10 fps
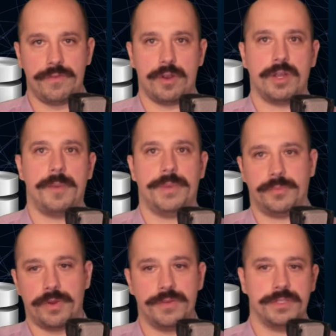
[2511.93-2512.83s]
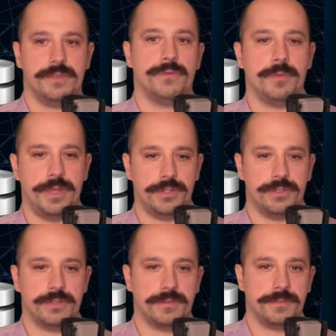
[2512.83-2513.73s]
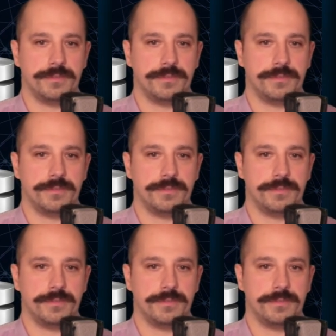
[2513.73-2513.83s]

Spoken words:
very compact provenance informations.